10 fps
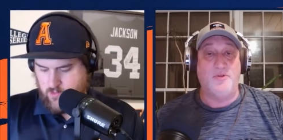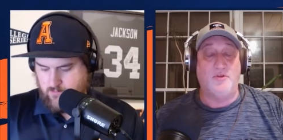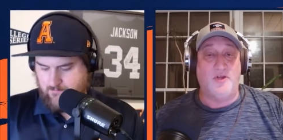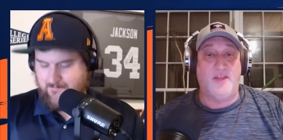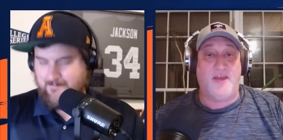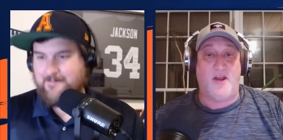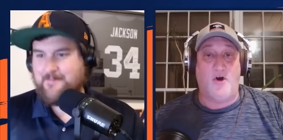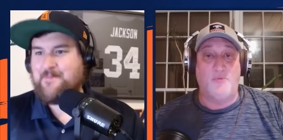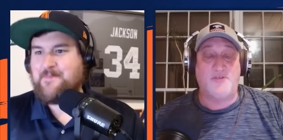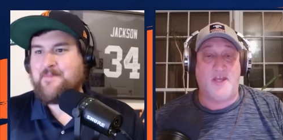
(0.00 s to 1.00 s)
Speaker 1: when you look at that
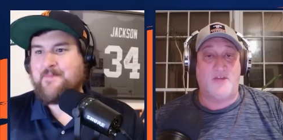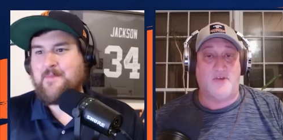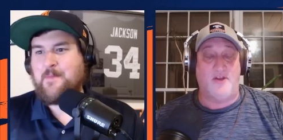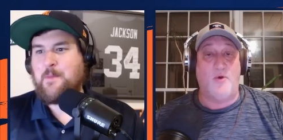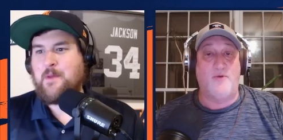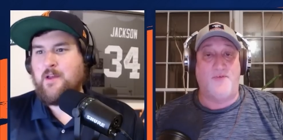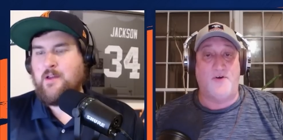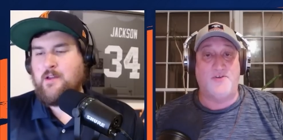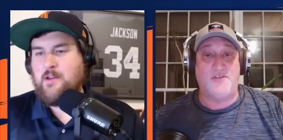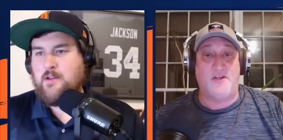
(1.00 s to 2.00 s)
home schedule, I know we're
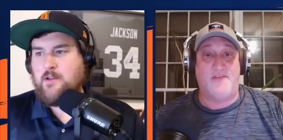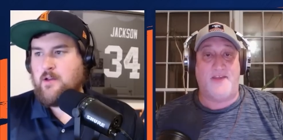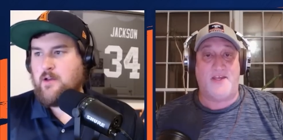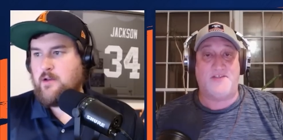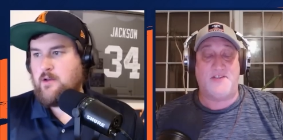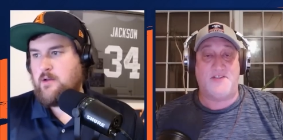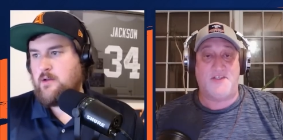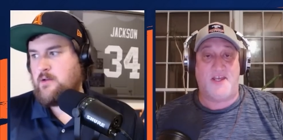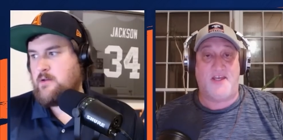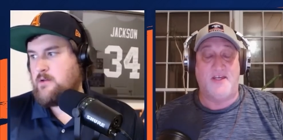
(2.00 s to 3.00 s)
focusing on the
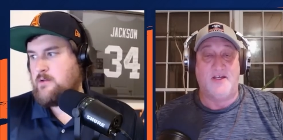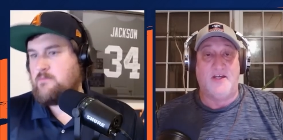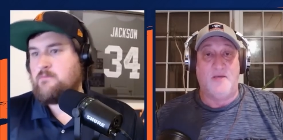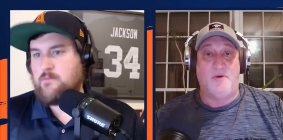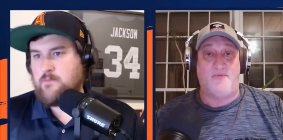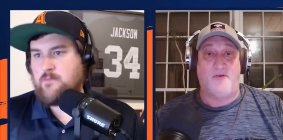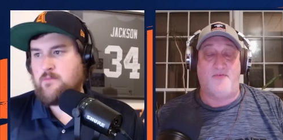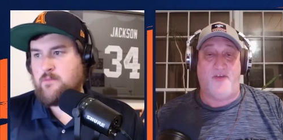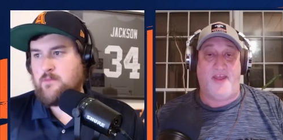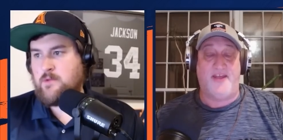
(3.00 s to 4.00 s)
SEC, but for
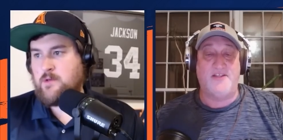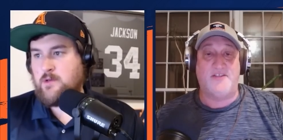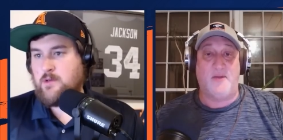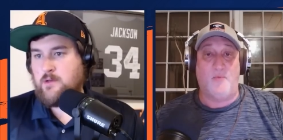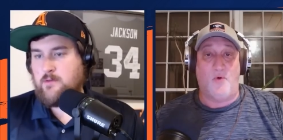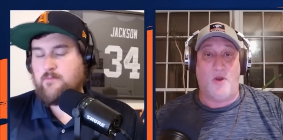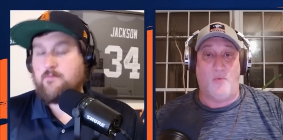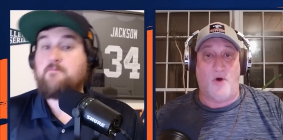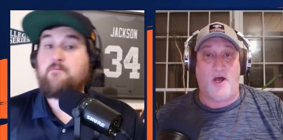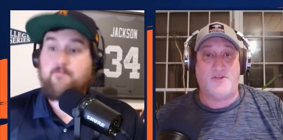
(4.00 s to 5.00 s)
fans that want to
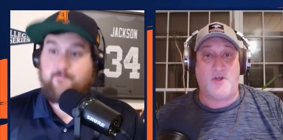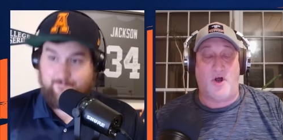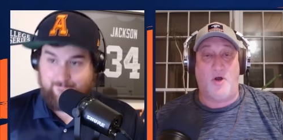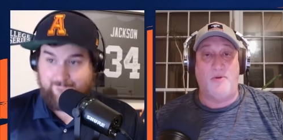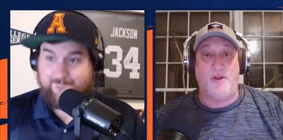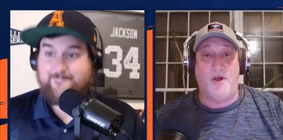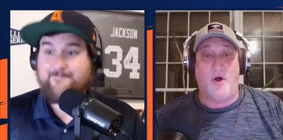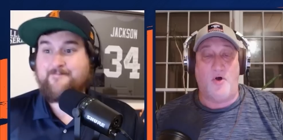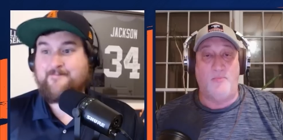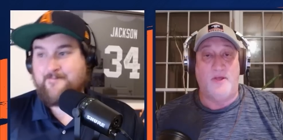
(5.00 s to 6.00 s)
watch Auburn at
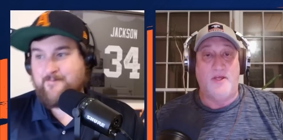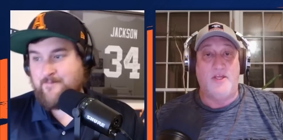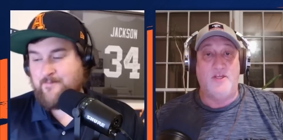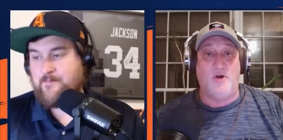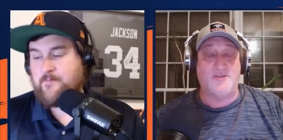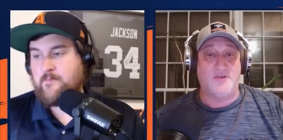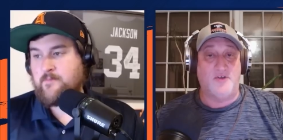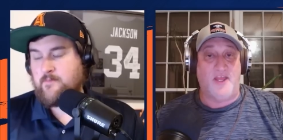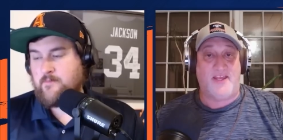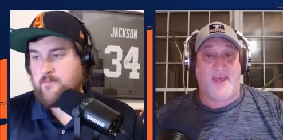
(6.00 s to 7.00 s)
home, you also
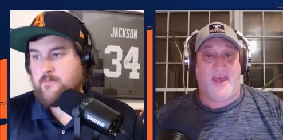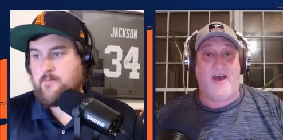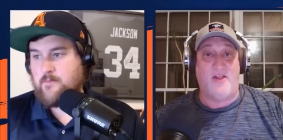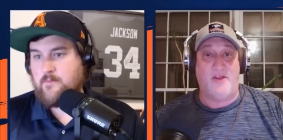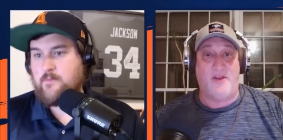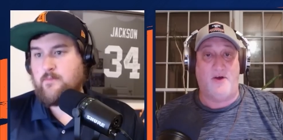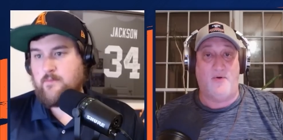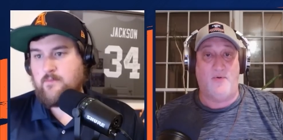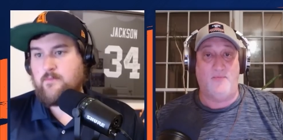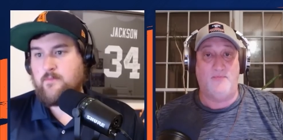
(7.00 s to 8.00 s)
get Cal at
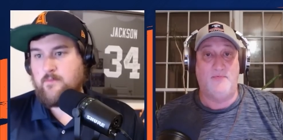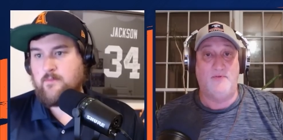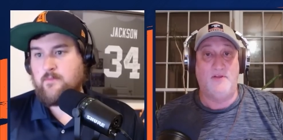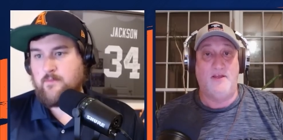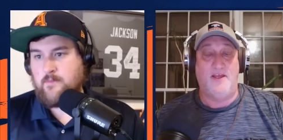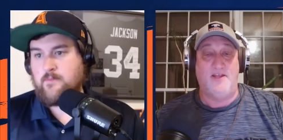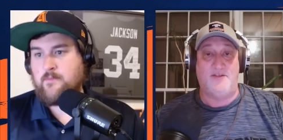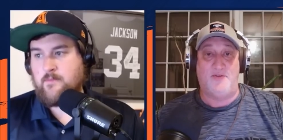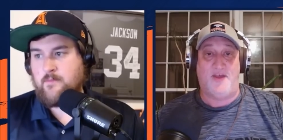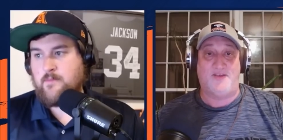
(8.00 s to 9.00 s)
home. Mm -hmm.
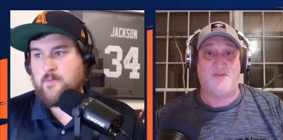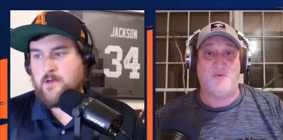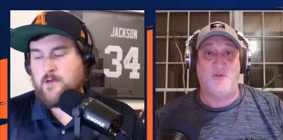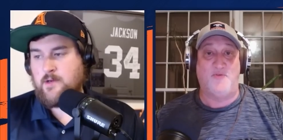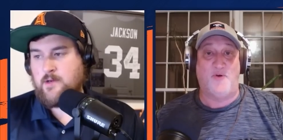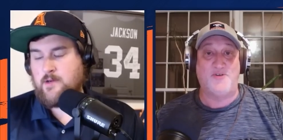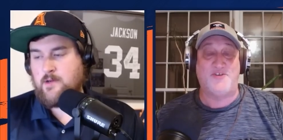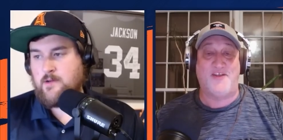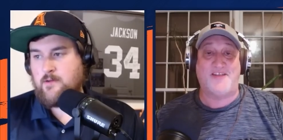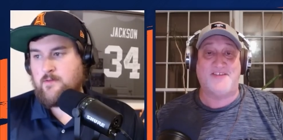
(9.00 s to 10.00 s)
2024.
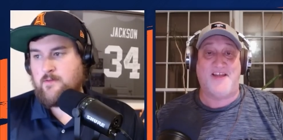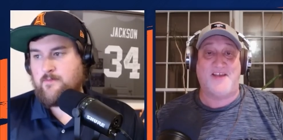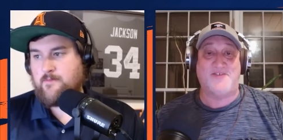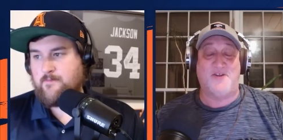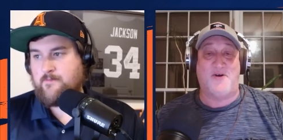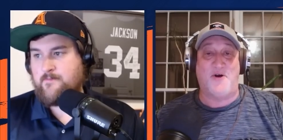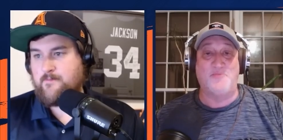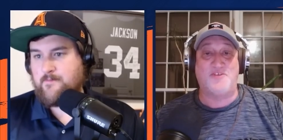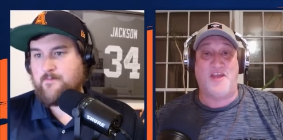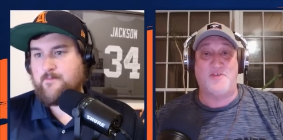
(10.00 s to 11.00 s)
So that's a nice little
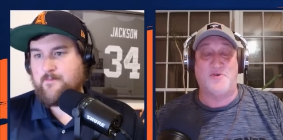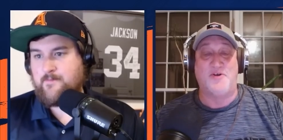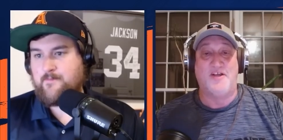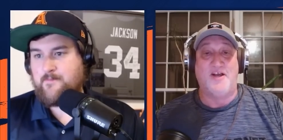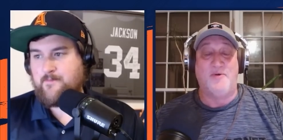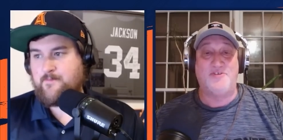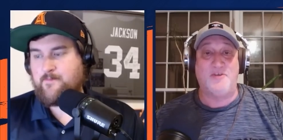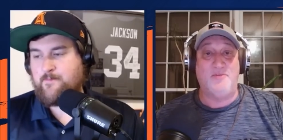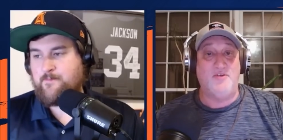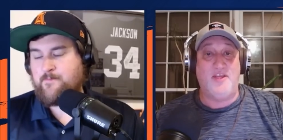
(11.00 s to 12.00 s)
home schedule with
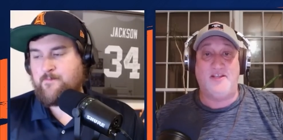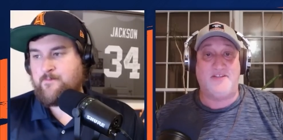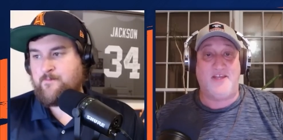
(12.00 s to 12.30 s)
some unique